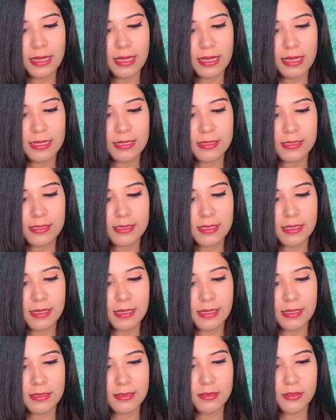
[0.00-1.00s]
and
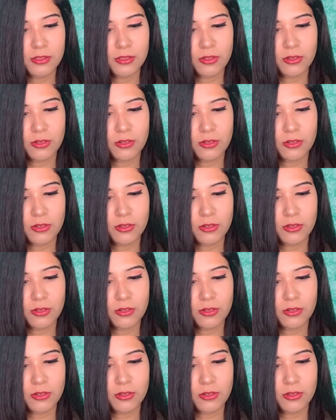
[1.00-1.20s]
select your